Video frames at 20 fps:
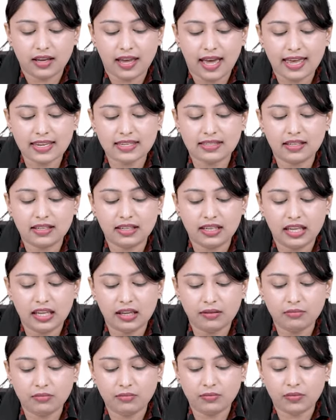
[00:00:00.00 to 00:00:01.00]
As the
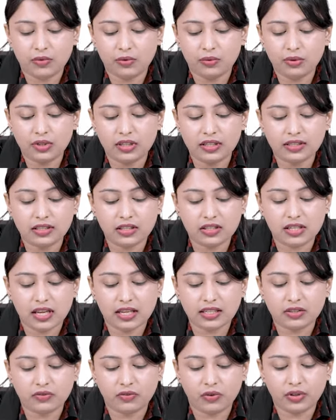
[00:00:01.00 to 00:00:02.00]
name only
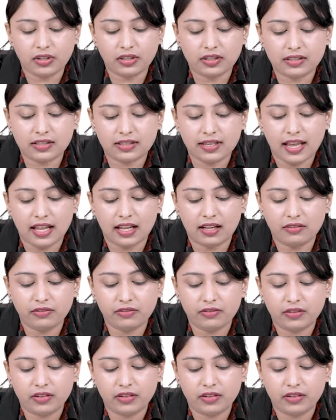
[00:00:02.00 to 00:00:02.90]
suggests for itself,